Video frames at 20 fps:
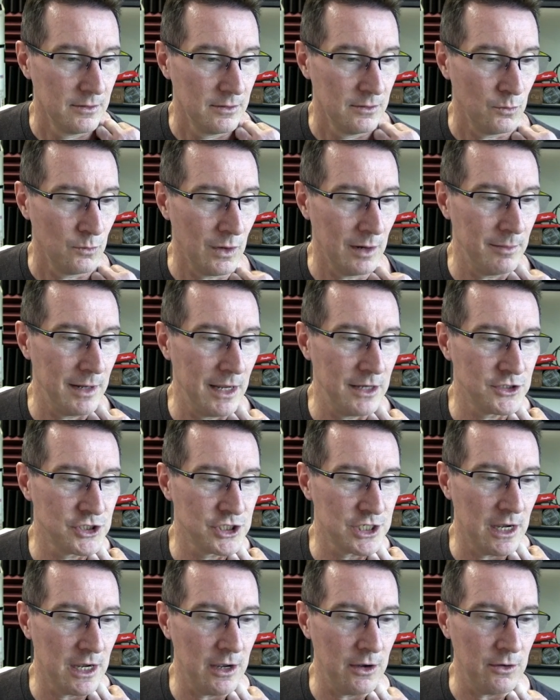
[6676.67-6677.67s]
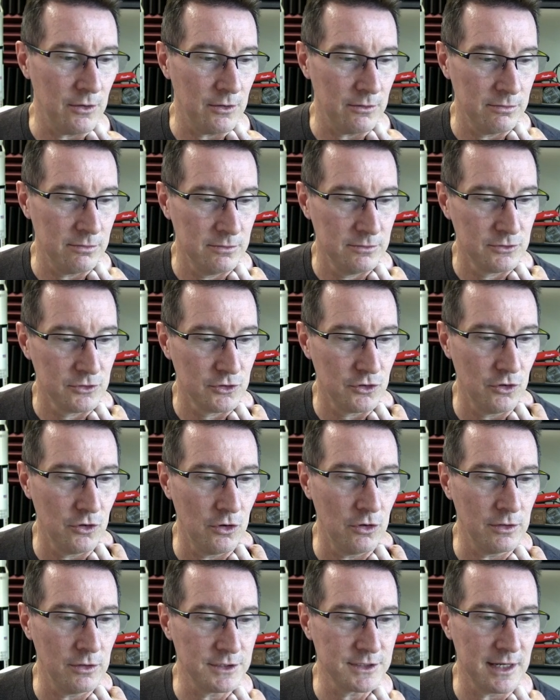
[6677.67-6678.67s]
One-man show.
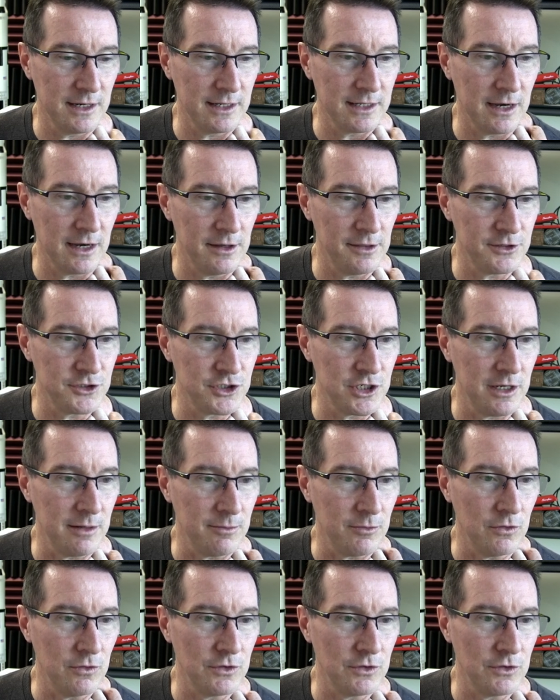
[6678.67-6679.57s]
Cool, he's going to go to the gym.